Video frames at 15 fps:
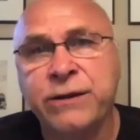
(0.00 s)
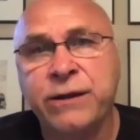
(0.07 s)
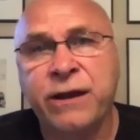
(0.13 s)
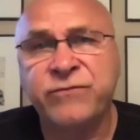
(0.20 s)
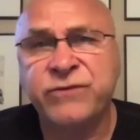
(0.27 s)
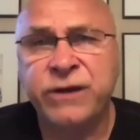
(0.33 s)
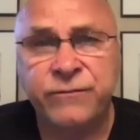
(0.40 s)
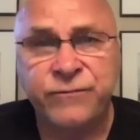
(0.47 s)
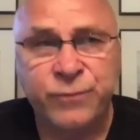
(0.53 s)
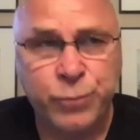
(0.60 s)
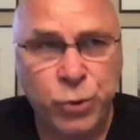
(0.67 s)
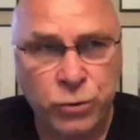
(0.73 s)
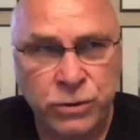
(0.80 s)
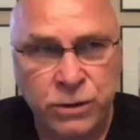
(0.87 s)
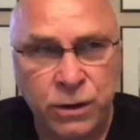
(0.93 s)
You have to have
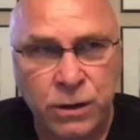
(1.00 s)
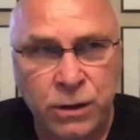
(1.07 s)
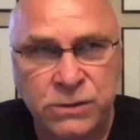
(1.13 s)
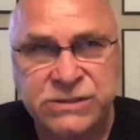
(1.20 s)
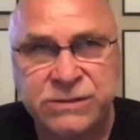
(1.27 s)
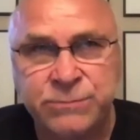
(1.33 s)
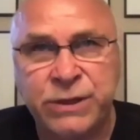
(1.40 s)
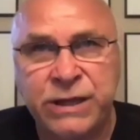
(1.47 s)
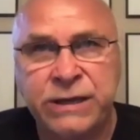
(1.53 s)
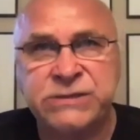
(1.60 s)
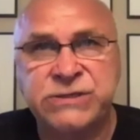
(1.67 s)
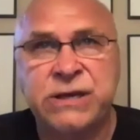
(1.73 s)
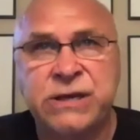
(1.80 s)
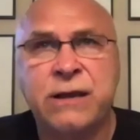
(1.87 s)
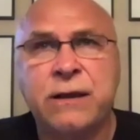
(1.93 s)
protocols in
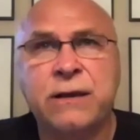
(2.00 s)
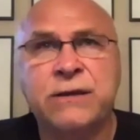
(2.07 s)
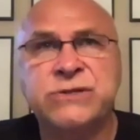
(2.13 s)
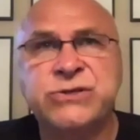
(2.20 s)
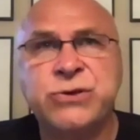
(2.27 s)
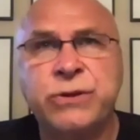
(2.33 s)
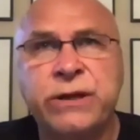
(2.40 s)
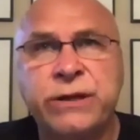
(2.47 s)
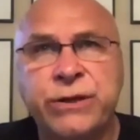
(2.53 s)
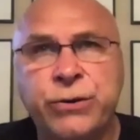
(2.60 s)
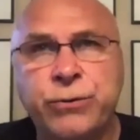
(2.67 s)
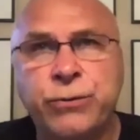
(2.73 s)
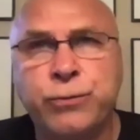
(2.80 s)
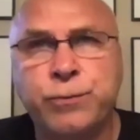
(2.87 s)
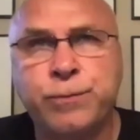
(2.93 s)
place so that
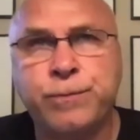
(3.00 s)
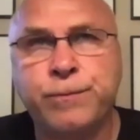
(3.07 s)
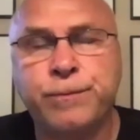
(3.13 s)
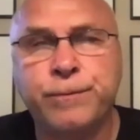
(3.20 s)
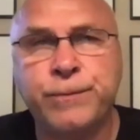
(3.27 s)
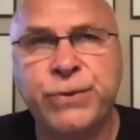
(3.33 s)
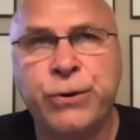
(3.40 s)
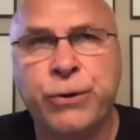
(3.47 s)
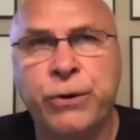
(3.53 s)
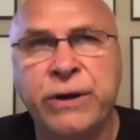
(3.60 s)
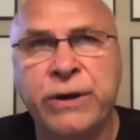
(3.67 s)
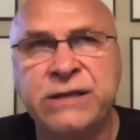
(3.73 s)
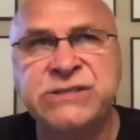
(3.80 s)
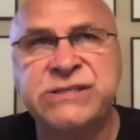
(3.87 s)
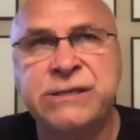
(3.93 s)
you're
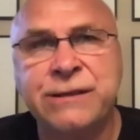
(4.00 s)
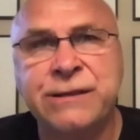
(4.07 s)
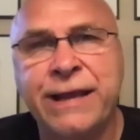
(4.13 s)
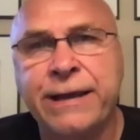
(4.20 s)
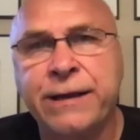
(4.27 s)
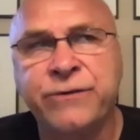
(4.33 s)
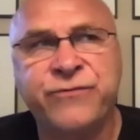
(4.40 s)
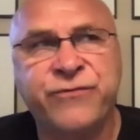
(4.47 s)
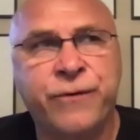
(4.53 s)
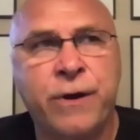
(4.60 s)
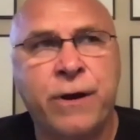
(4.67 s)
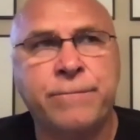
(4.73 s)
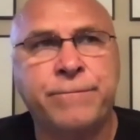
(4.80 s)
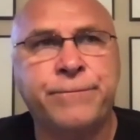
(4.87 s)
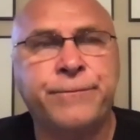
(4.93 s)
insulated
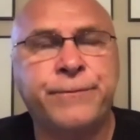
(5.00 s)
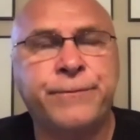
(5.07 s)
from